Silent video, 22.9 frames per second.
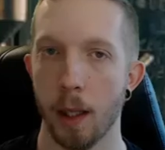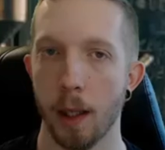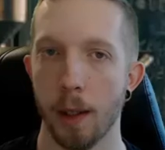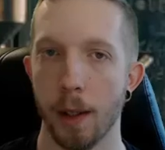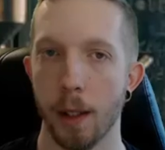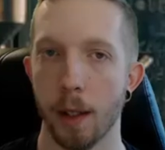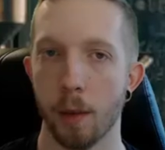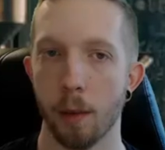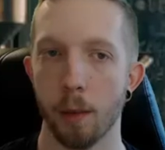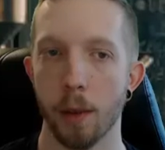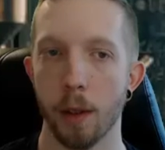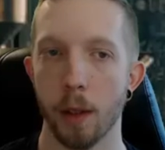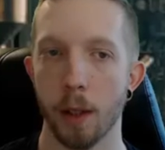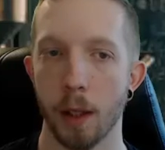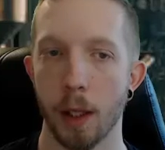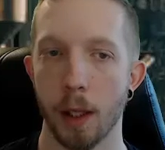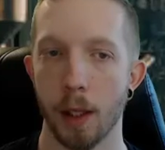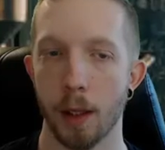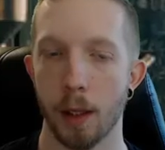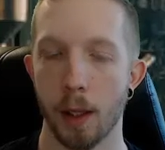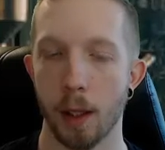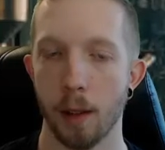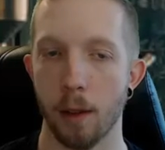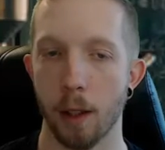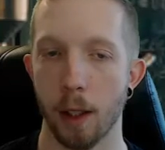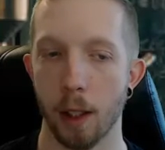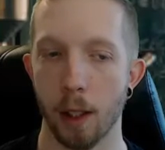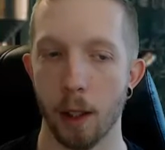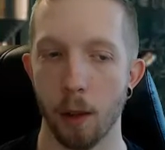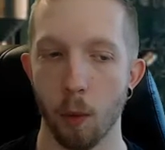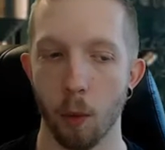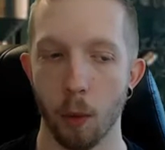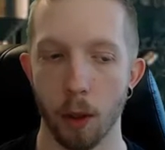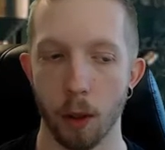That's one of the things that like
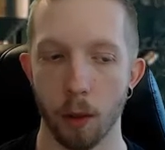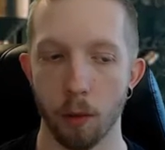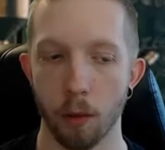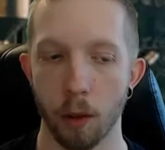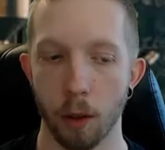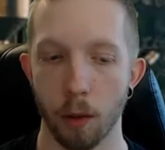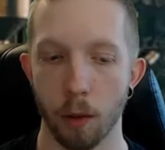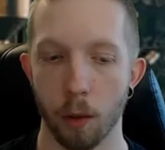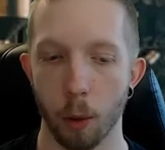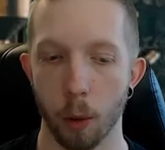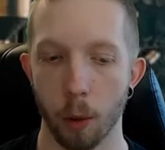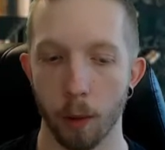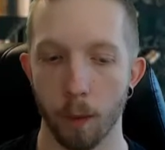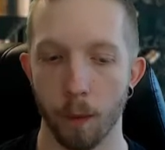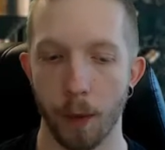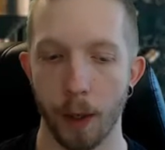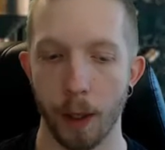you want to look for.